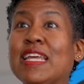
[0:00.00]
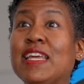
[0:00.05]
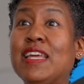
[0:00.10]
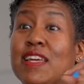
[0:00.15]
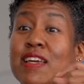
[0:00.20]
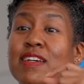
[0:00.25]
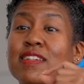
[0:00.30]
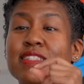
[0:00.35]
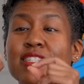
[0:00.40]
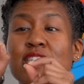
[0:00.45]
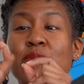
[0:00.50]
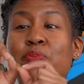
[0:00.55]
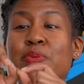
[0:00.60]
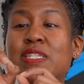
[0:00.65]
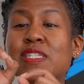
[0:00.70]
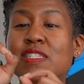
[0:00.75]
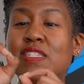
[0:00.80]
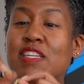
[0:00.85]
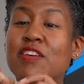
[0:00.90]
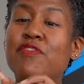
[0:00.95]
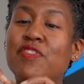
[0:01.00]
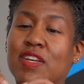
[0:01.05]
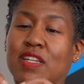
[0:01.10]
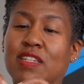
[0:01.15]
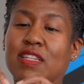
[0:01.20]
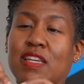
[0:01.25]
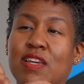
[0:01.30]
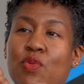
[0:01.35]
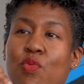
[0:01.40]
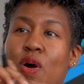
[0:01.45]
ink
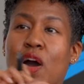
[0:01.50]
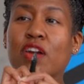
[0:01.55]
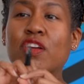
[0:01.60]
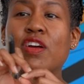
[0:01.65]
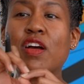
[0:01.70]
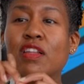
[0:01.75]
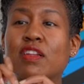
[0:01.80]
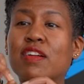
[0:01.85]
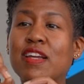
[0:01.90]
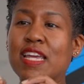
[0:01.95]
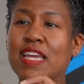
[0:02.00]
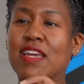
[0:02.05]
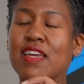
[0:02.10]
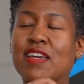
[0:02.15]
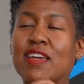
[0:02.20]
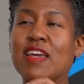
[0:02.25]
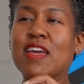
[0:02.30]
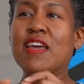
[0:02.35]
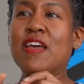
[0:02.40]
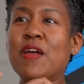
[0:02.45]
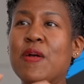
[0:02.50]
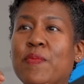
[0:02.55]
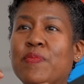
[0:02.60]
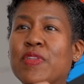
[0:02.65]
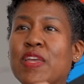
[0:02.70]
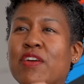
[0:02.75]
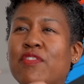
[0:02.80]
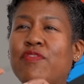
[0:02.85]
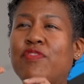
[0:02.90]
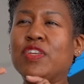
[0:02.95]
specifically, watercolor ink
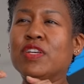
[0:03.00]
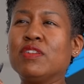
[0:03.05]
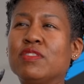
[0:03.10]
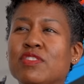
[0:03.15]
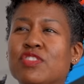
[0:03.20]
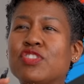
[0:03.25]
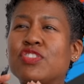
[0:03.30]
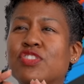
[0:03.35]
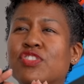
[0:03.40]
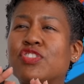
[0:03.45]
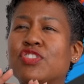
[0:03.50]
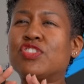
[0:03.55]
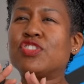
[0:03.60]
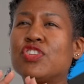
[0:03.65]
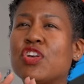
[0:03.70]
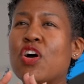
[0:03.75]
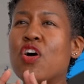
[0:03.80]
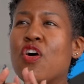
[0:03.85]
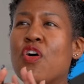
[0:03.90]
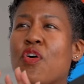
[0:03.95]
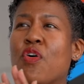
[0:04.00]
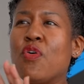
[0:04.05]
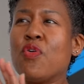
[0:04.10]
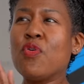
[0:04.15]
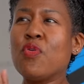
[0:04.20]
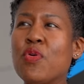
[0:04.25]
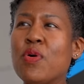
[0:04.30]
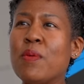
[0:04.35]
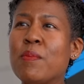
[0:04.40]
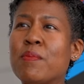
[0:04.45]
feels
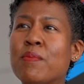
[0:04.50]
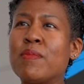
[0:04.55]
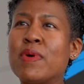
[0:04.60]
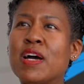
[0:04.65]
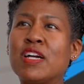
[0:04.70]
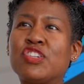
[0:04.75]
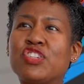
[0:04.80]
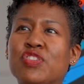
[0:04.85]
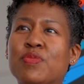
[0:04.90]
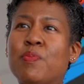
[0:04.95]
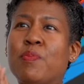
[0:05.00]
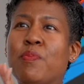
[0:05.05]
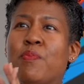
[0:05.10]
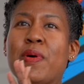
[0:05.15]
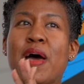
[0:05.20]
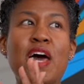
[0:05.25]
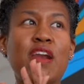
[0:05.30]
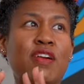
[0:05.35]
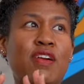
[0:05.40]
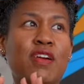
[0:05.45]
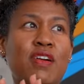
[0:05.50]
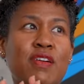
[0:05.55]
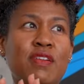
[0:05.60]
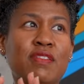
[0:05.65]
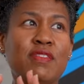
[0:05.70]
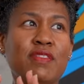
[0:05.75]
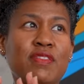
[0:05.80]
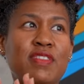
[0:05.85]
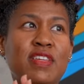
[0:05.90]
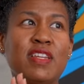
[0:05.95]
so much
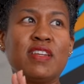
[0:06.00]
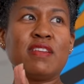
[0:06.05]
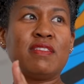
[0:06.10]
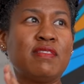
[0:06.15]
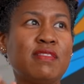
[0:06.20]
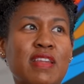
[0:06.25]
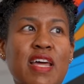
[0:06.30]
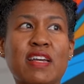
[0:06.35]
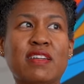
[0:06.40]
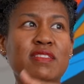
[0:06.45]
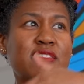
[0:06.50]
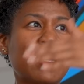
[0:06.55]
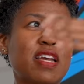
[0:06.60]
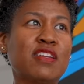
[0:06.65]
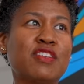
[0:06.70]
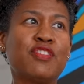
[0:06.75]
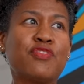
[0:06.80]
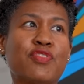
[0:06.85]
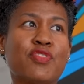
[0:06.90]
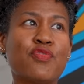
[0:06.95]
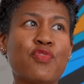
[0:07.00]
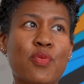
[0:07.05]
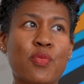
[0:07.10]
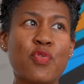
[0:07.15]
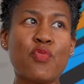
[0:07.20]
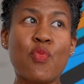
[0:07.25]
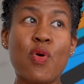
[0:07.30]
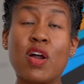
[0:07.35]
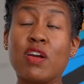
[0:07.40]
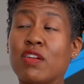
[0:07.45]
better than, like, say, a different form
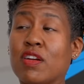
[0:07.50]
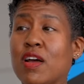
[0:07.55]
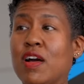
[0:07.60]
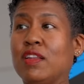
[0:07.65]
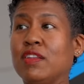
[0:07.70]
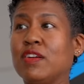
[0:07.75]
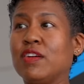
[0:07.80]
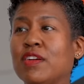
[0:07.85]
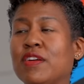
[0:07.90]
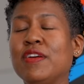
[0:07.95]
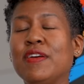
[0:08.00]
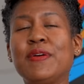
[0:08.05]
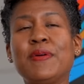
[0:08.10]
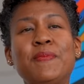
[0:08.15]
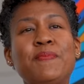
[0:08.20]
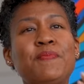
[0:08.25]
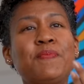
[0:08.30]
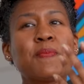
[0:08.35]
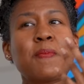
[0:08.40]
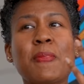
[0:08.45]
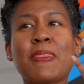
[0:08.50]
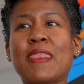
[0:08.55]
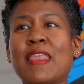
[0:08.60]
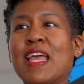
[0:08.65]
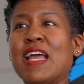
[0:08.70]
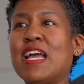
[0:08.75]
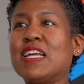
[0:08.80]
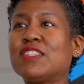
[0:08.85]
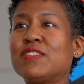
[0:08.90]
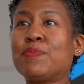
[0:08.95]
of watercolor.
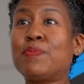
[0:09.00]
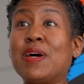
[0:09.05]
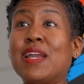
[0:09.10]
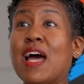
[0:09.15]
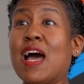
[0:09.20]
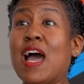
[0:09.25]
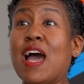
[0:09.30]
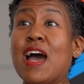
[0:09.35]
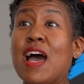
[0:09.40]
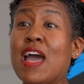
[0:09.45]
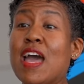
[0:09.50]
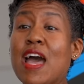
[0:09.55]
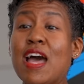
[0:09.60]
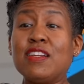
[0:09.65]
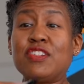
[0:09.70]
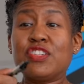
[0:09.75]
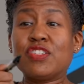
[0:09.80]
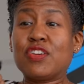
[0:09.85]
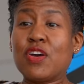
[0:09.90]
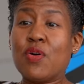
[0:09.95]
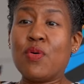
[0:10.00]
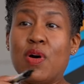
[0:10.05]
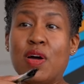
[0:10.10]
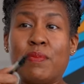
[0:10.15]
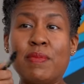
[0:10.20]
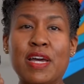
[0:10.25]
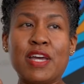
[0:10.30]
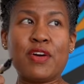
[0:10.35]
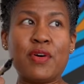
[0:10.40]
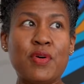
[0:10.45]
But I, I had to go on
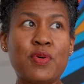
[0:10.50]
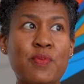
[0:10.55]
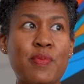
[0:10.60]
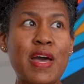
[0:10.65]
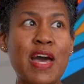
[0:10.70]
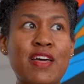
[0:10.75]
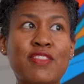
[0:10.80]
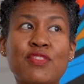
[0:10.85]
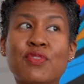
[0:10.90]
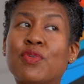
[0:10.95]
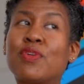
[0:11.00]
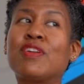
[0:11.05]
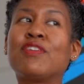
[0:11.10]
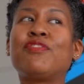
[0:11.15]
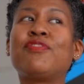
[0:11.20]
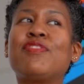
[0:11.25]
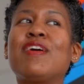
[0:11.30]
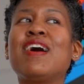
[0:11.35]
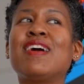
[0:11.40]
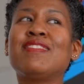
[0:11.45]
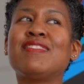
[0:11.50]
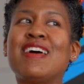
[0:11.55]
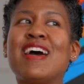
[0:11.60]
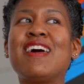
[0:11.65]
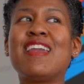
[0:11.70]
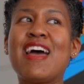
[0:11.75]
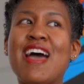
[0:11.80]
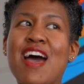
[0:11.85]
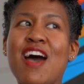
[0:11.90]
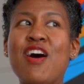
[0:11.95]
my own path in order to find
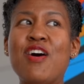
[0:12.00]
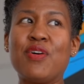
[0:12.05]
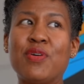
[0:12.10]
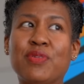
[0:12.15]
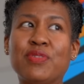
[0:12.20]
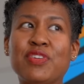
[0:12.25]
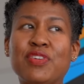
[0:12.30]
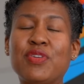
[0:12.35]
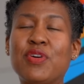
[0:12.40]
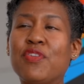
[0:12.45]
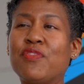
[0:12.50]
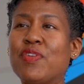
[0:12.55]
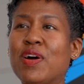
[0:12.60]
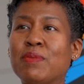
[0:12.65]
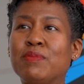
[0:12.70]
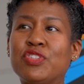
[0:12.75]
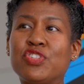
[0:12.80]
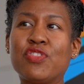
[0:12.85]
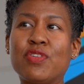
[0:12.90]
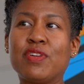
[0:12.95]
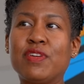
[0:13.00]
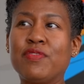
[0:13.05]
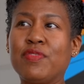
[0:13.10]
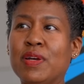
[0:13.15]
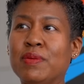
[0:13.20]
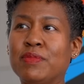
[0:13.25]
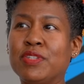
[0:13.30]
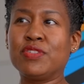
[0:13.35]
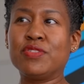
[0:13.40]
that out. You know, if I'm trying, if I'm